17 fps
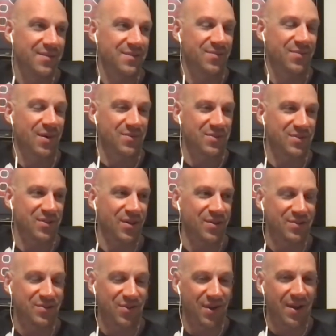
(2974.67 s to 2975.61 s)
sometimes it's
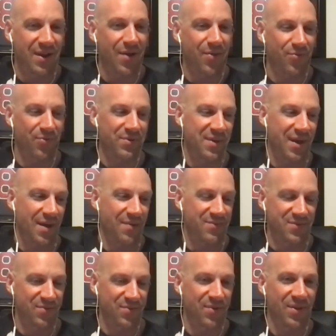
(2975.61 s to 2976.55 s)
good to strike out 3
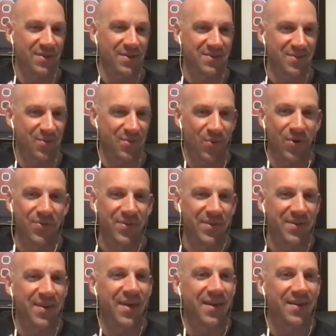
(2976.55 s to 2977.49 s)
times and realize that the world
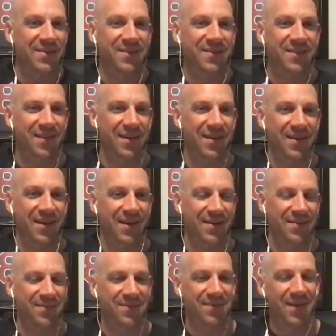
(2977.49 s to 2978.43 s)
didn't end. Like
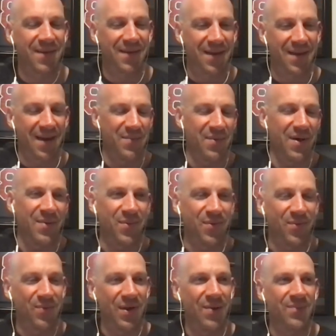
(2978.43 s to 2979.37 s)
I
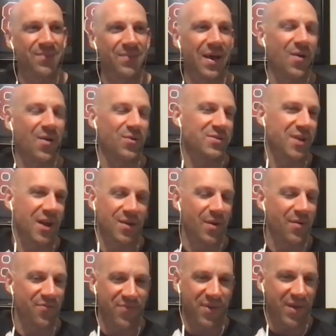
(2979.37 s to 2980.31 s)
always talk
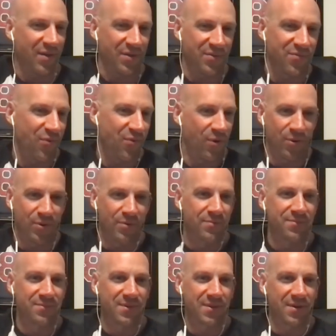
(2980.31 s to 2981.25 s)
about failing
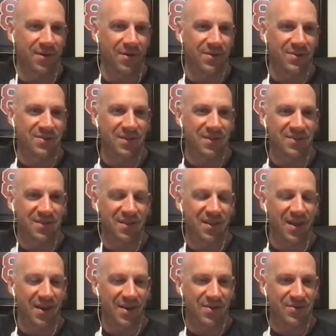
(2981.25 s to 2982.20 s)
forward. That's a
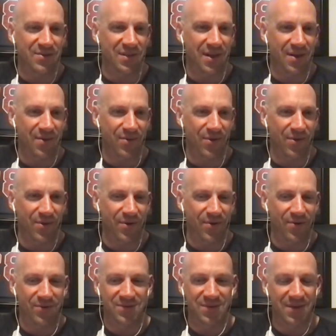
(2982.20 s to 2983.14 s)
line I use a lot with our
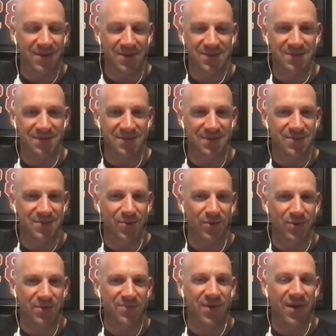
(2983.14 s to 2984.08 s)
girls. Like it's
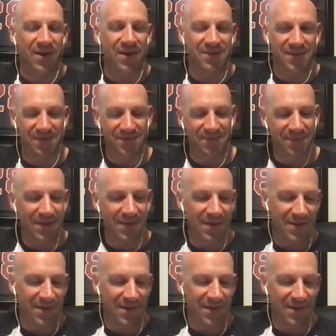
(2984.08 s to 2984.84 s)
totally fine to